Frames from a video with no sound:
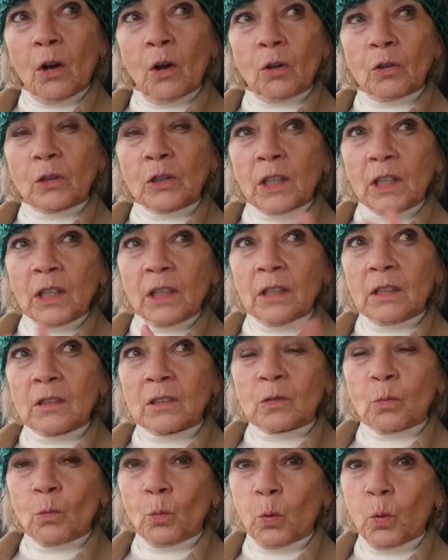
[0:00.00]
on
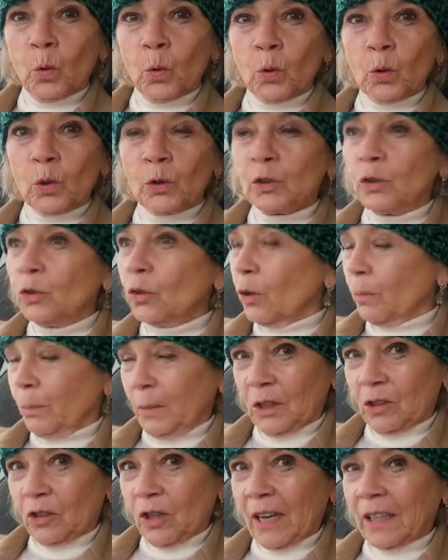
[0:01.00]
his wall, not
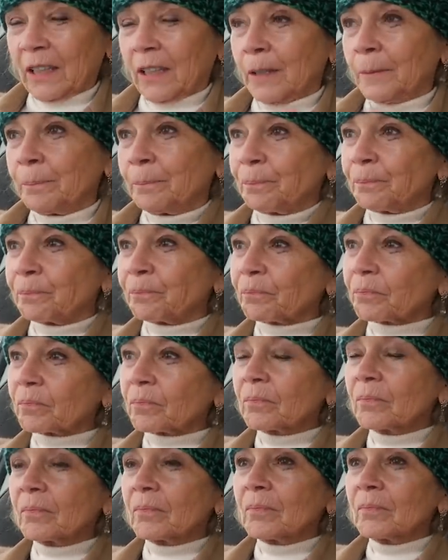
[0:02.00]
Mick Jagger.
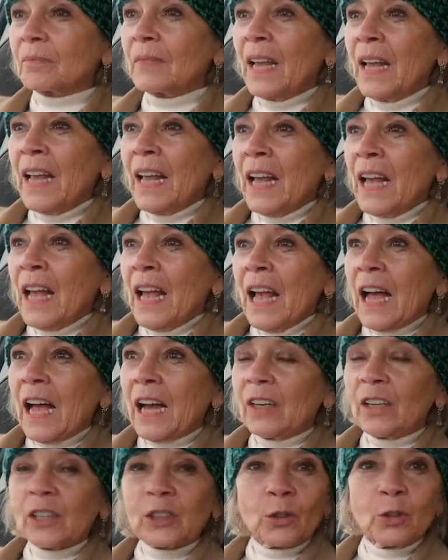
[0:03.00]

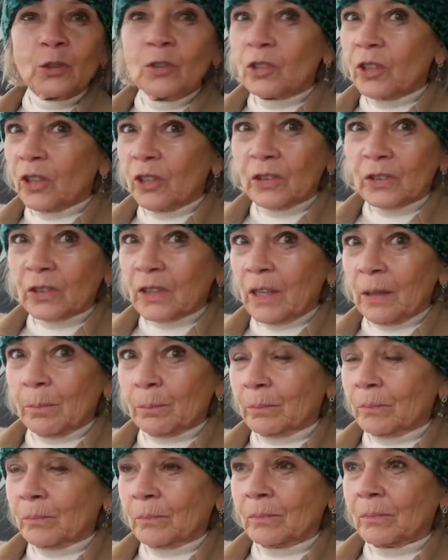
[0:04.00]
And I couldn't ask
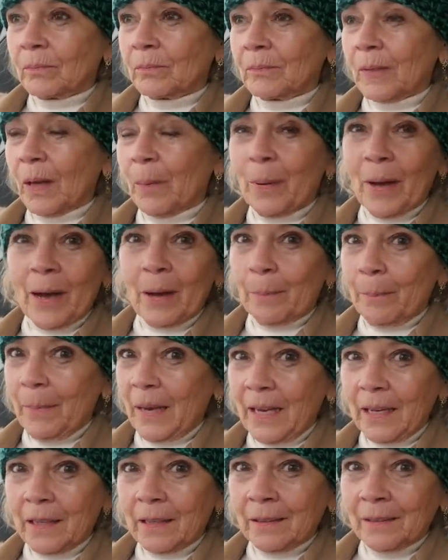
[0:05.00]
him about
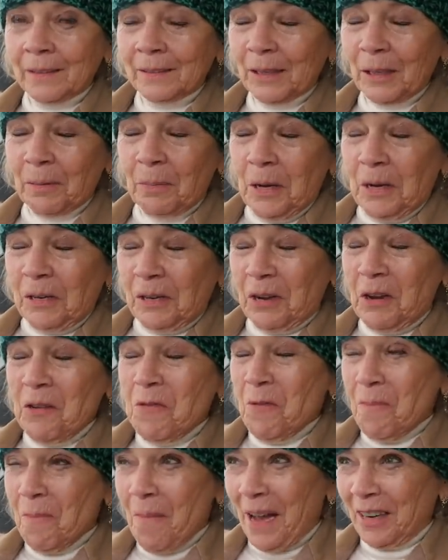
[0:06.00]
Mick. I mean,
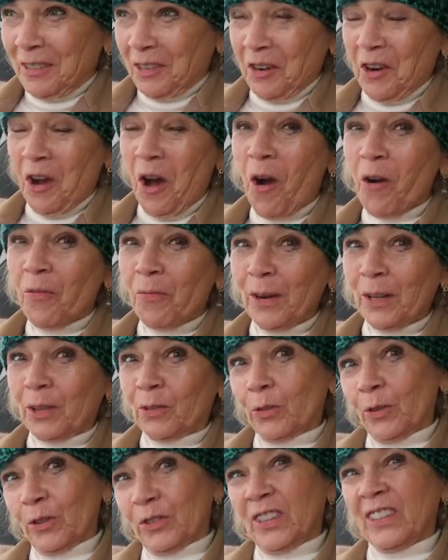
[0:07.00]
can you imagine? Halfway
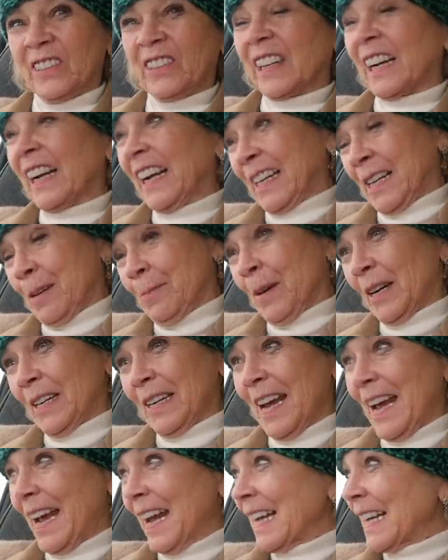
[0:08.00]
through, as he's clicking my
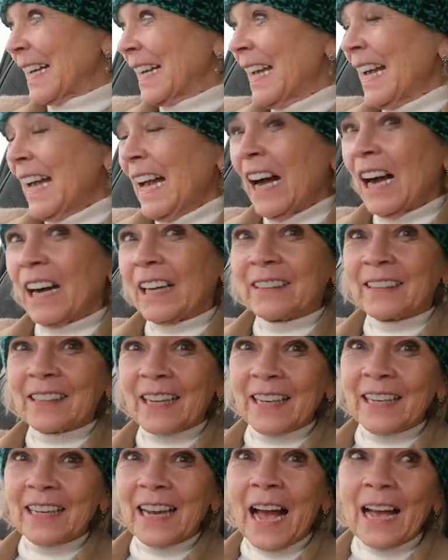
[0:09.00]
neck, I
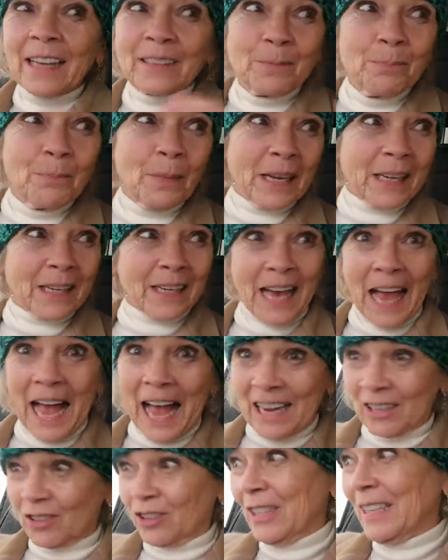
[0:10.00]
say, has Mick
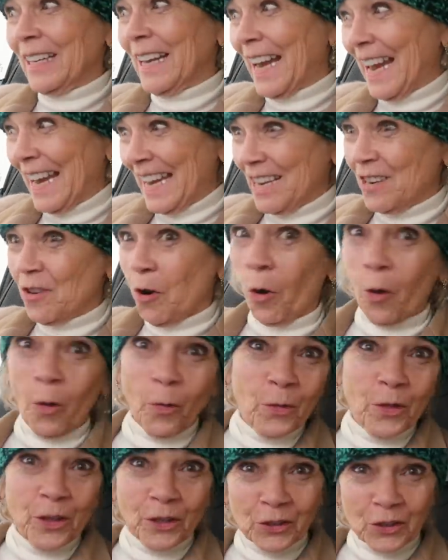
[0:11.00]
actually lain
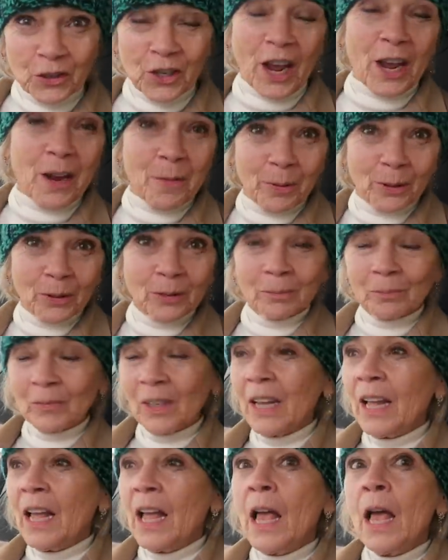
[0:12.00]
on this table?
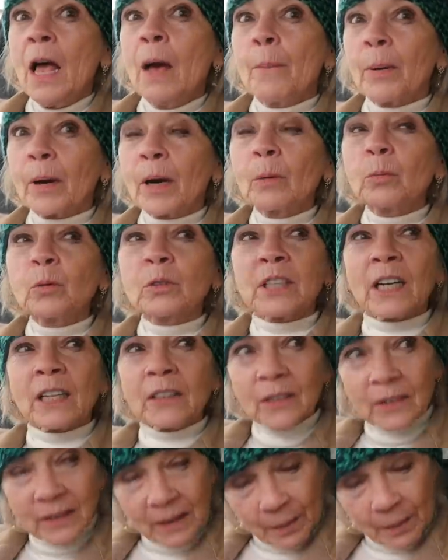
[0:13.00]
But I will tell you